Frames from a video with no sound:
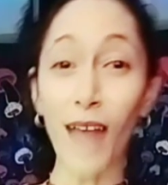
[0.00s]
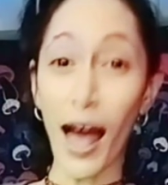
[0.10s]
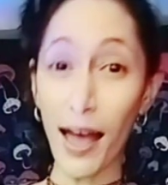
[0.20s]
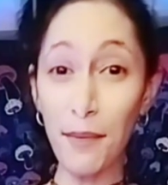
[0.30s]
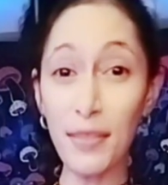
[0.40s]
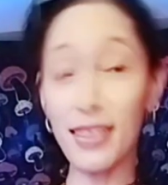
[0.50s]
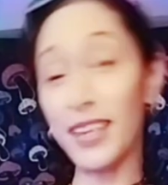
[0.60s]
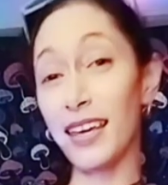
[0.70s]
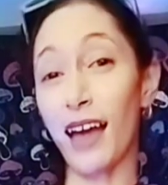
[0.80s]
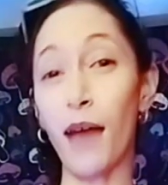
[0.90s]
the
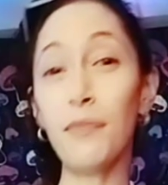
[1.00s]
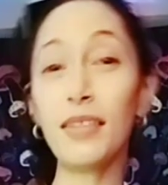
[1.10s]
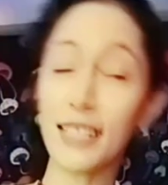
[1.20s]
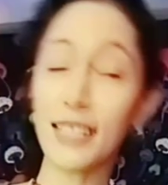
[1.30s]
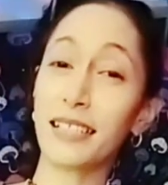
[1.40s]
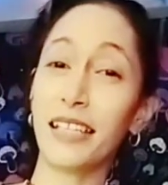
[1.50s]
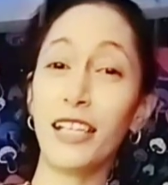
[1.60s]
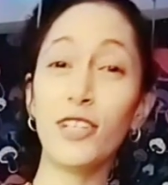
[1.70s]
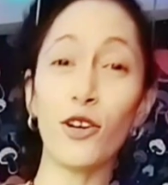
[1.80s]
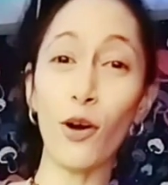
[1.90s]
I'm the 16
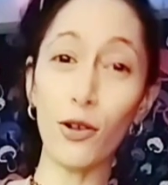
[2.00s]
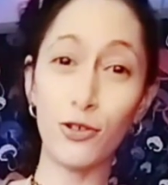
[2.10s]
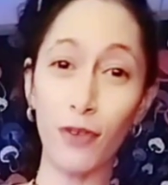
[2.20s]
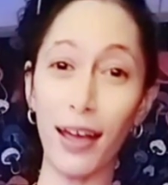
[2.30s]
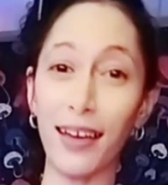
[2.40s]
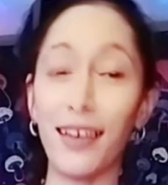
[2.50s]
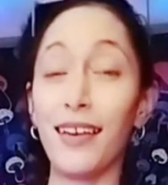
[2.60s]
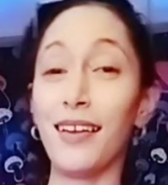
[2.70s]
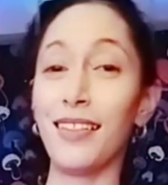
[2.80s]
year old Drake that